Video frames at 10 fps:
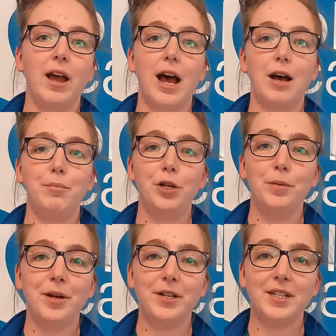At
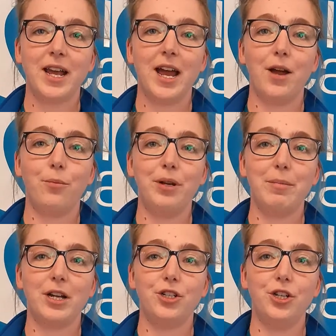Bluebird Care, we
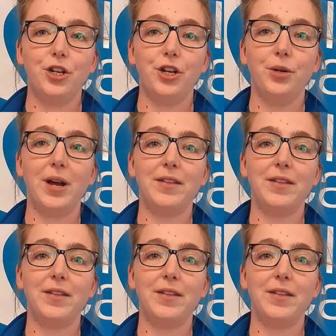match you